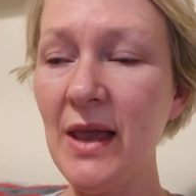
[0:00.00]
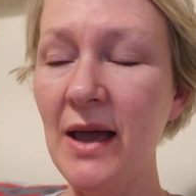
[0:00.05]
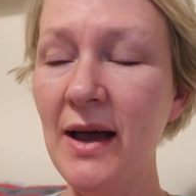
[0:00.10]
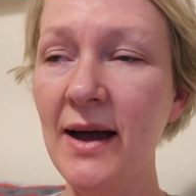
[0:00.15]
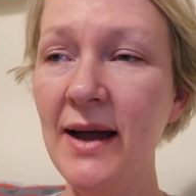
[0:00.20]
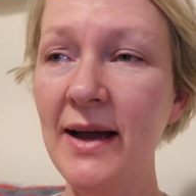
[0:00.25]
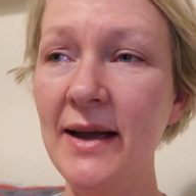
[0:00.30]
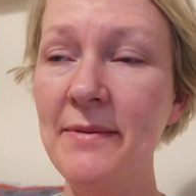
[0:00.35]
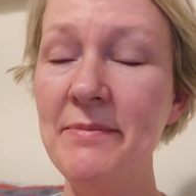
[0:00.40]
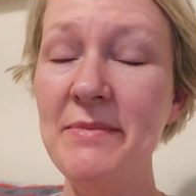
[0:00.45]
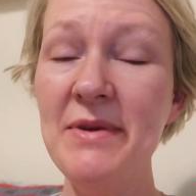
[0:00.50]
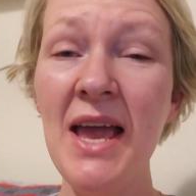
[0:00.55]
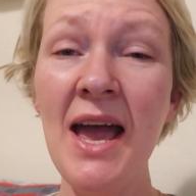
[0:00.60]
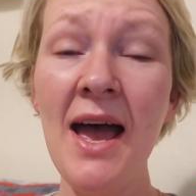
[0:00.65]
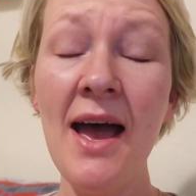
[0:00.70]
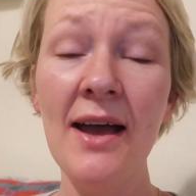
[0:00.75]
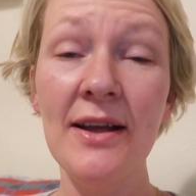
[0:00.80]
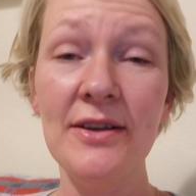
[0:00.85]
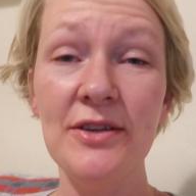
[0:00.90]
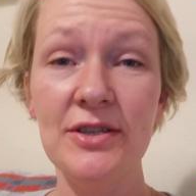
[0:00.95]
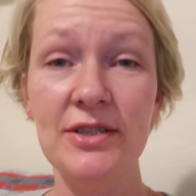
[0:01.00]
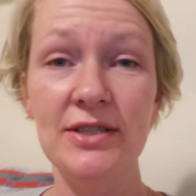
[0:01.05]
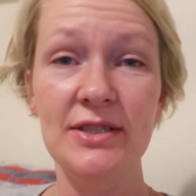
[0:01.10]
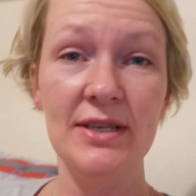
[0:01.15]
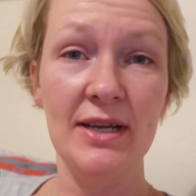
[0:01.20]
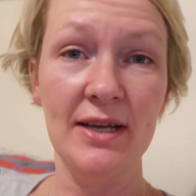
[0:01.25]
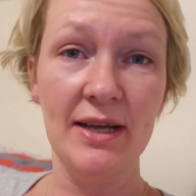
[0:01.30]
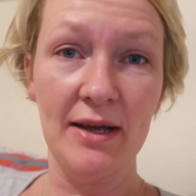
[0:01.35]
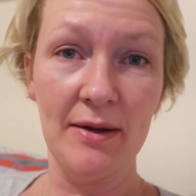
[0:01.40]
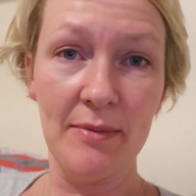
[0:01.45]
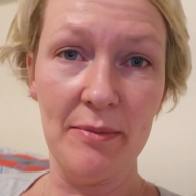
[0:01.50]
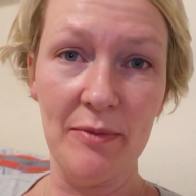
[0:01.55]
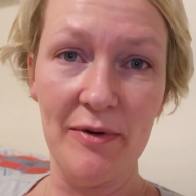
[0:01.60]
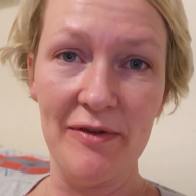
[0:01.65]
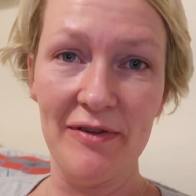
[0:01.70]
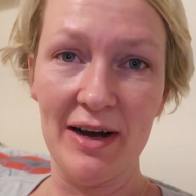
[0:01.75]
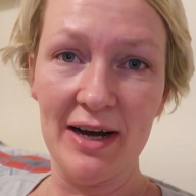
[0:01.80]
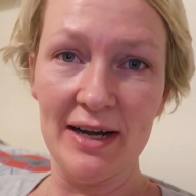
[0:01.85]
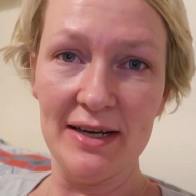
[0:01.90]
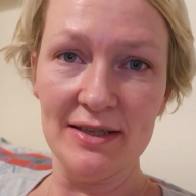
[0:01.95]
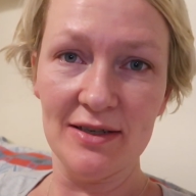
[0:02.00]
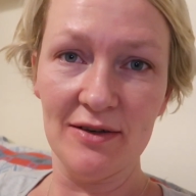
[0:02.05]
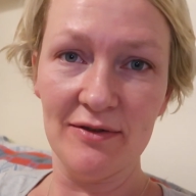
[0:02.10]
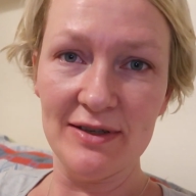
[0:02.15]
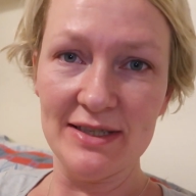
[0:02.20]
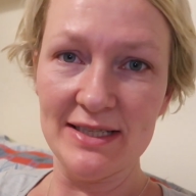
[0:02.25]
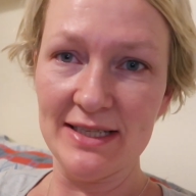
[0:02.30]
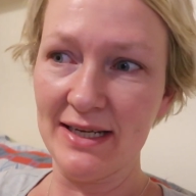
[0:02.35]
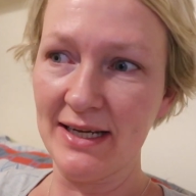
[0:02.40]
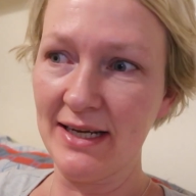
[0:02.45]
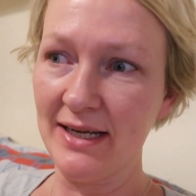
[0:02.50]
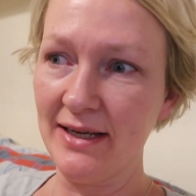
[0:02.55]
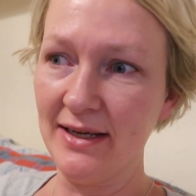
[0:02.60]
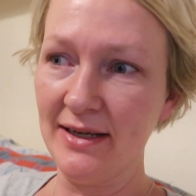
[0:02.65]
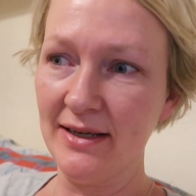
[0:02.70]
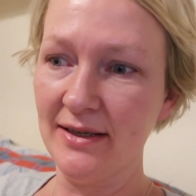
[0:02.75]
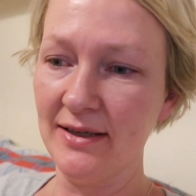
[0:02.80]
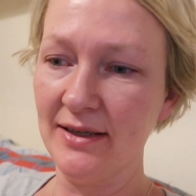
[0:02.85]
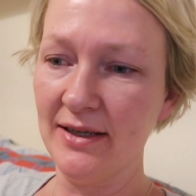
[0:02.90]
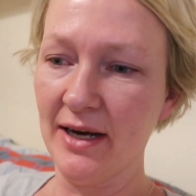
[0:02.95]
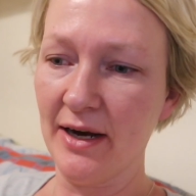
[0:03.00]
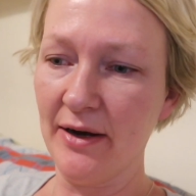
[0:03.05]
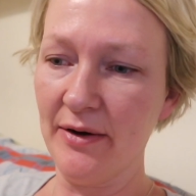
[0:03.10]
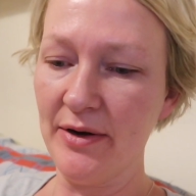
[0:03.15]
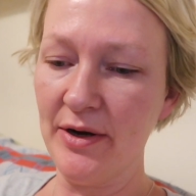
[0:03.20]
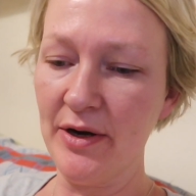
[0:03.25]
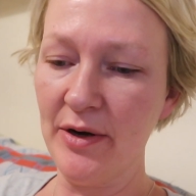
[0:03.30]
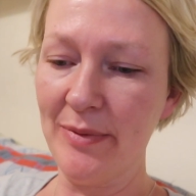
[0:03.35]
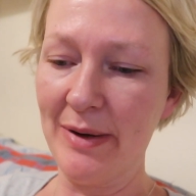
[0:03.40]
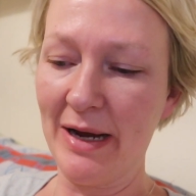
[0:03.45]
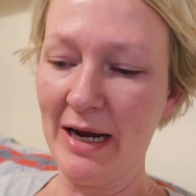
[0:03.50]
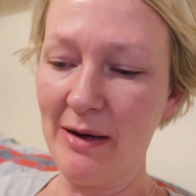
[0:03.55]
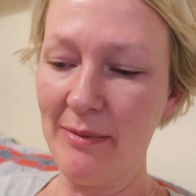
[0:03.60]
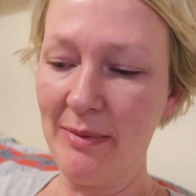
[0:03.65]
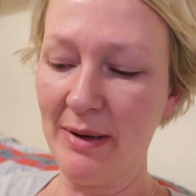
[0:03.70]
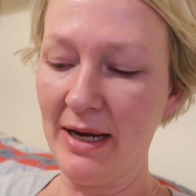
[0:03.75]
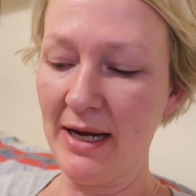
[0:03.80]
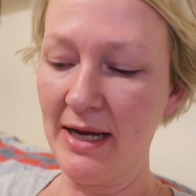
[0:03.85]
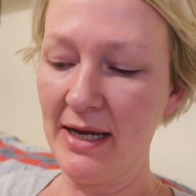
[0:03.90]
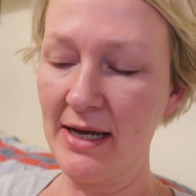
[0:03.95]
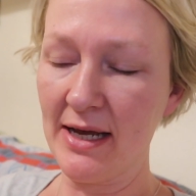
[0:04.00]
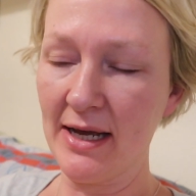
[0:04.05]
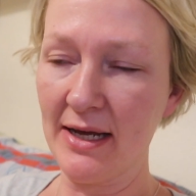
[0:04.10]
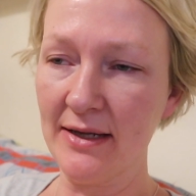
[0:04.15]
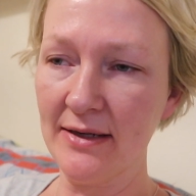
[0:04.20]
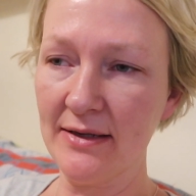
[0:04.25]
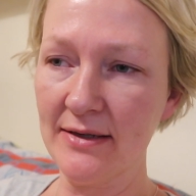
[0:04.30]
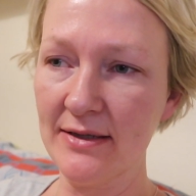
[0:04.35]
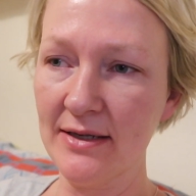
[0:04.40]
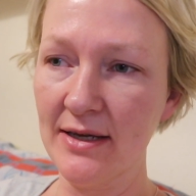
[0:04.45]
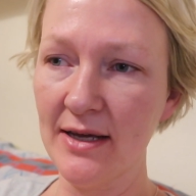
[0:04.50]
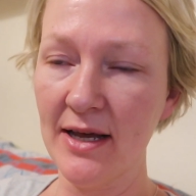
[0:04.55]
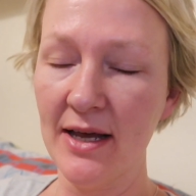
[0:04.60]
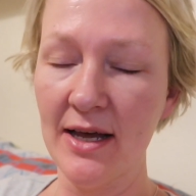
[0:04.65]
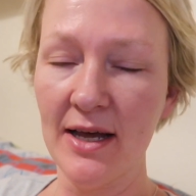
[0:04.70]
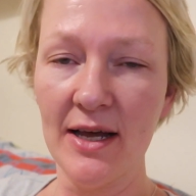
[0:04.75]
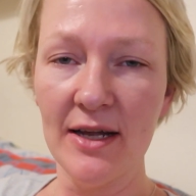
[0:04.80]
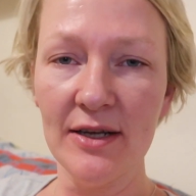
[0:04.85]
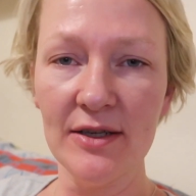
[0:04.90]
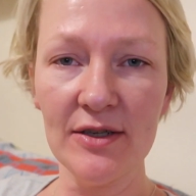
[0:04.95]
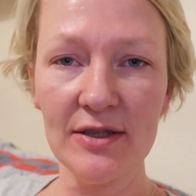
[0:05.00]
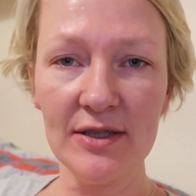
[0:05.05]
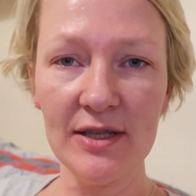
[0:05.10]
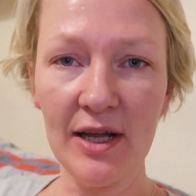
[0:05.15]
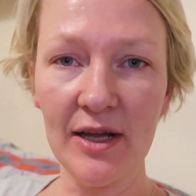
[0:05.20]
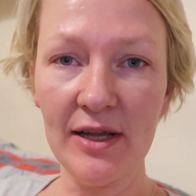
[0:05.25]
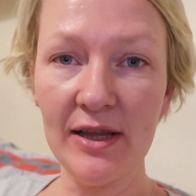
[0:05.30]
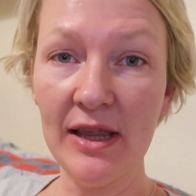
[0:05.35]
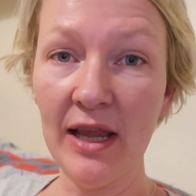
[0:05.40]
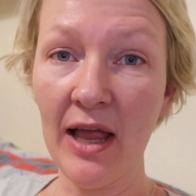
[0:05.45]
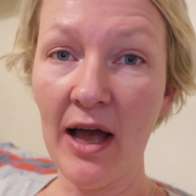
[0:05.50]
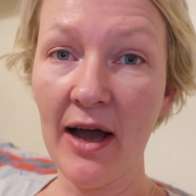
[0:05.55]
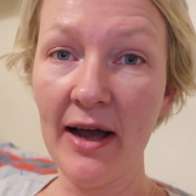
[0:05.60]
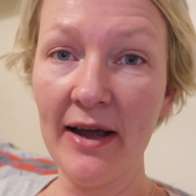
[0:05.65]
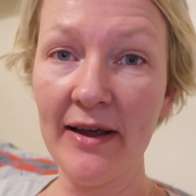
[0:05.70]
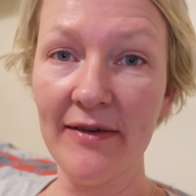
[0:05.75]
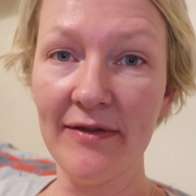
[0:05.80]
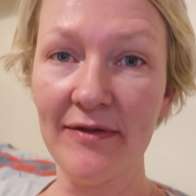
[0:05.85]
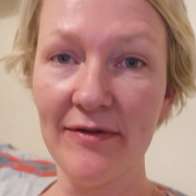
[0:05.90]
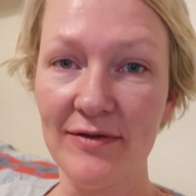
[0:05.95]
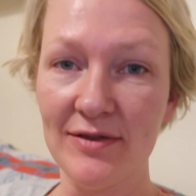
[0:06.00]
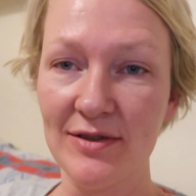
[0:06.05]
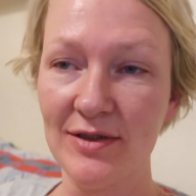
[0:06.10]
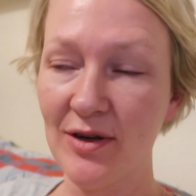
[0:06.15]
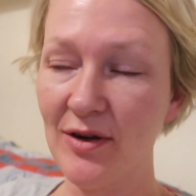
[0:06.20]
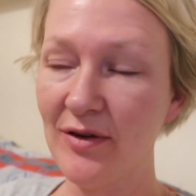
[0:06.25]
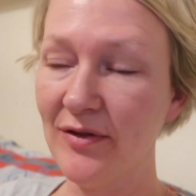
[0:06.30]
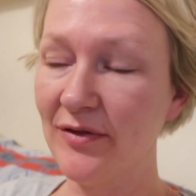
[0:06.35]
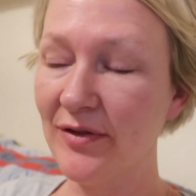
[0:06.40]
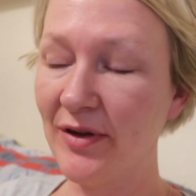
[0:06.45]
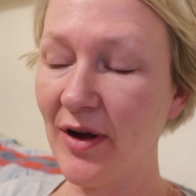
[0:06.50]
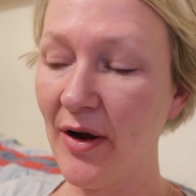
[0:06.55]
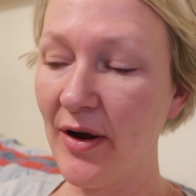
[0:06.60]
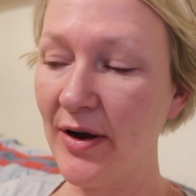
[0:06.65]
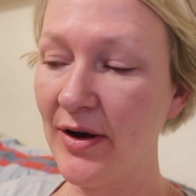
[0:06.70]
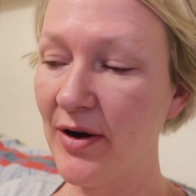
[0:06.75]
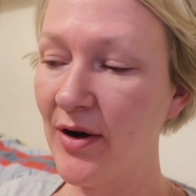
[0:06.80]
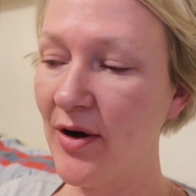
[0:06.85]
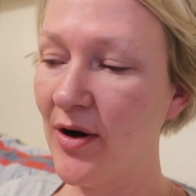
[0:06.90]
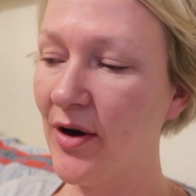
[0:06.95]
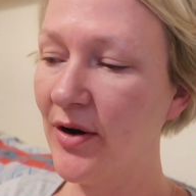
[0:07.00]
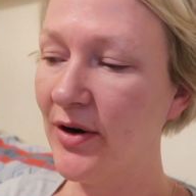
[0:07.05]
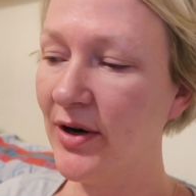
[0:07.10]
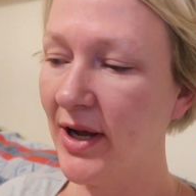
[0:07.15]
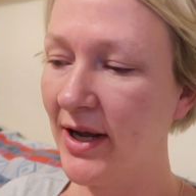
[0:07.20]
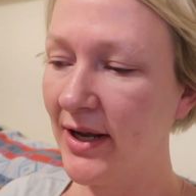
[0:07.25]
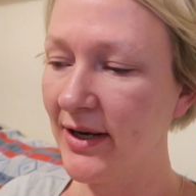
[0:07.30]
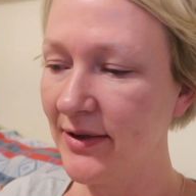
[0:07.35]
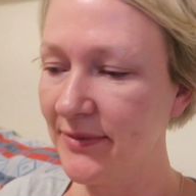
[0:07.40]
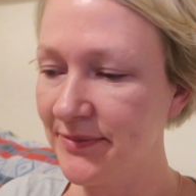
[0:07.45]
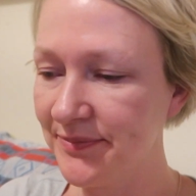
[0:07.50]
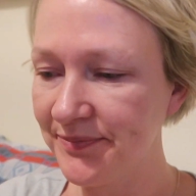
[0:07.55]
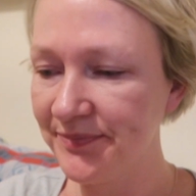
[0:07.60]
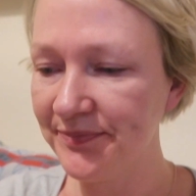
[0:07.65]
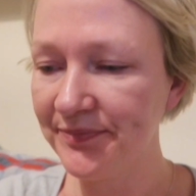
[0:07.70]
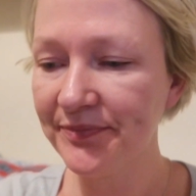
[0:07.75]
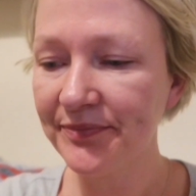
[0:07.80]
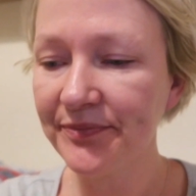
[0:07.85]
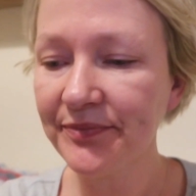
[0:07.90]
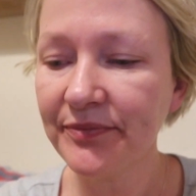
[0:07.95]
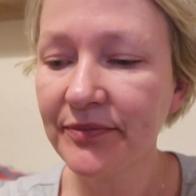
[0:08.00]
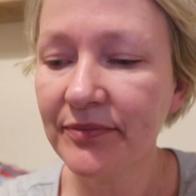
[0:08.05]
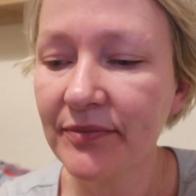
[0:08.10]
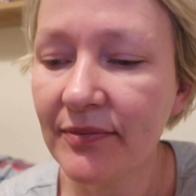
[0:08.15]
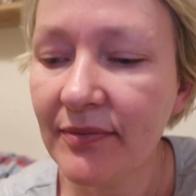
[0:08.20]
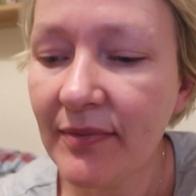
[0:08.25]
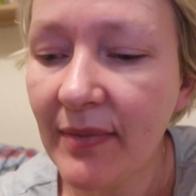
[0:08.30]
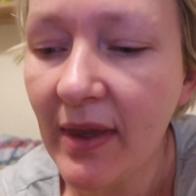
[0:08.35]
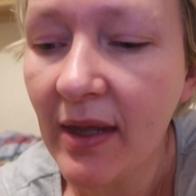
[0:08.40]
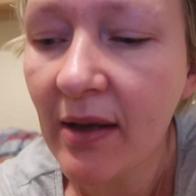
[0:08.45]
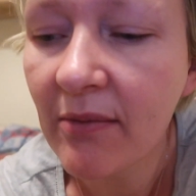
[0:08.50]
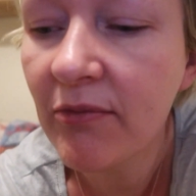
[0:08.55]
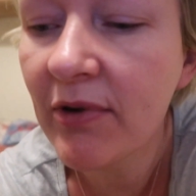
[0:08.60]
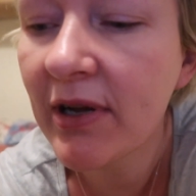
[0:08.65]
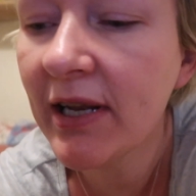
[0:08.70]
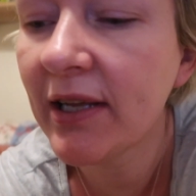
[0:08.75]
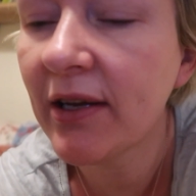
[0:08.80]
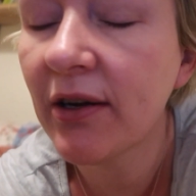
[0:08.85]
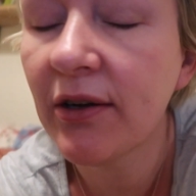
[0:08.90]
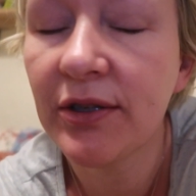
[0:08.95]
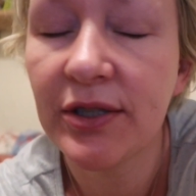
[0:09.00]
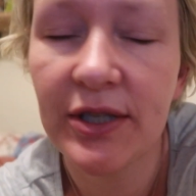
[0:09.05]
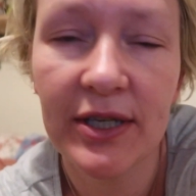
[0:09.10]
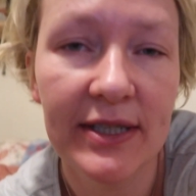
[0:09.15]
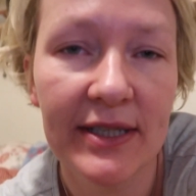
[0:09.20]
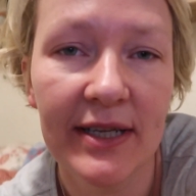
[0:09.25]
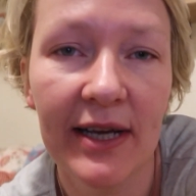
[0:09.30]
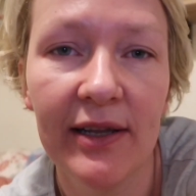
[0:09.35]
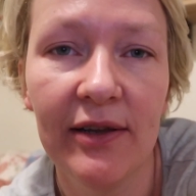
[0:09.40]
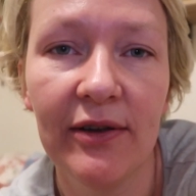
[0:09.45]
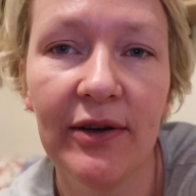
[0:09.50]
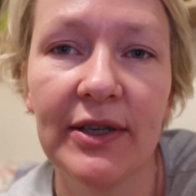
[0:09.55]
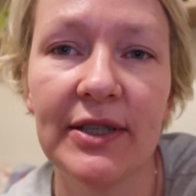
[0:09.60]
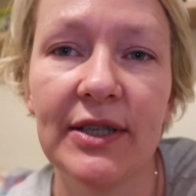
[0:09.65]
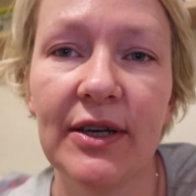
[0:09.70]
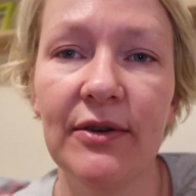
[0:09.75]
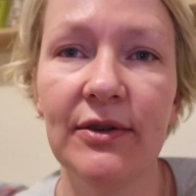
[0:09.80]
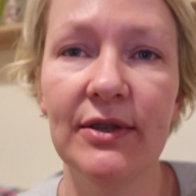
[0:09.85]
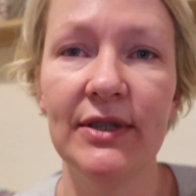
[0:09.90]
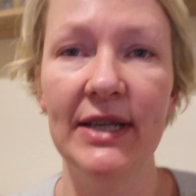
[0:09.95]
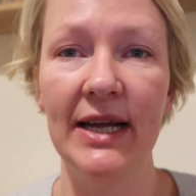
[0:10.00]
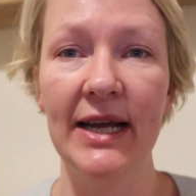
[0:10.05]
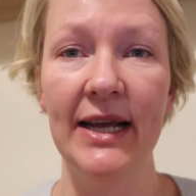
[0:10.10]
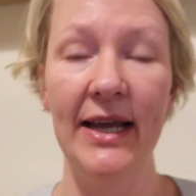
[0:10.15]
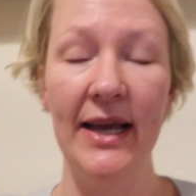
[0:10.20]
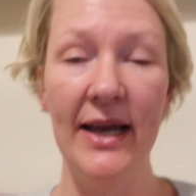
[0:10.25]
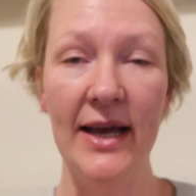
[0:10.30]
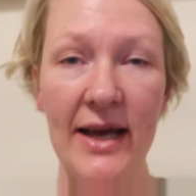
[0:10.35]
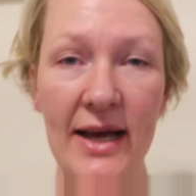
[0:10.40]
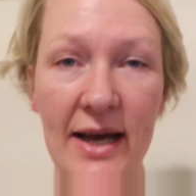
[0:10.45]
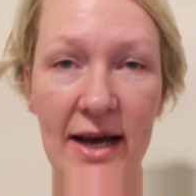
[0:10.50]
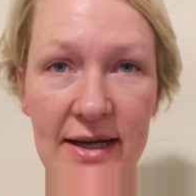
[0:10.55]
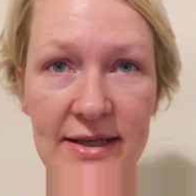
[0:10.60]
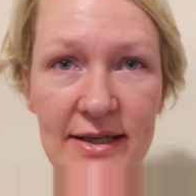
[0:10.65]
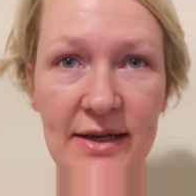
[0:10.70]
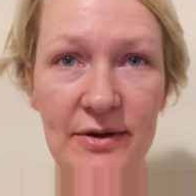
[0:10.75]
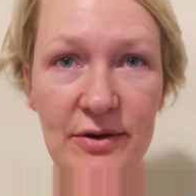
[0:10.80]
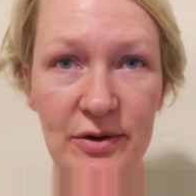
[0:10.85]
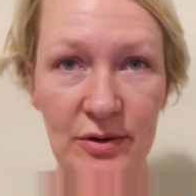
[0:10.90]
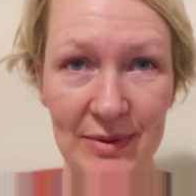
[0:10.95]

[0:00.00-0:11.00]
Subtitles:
we've had obviously, you know, new baby and just like life stuff going on, and I'm really conscious that I look a total state. I don't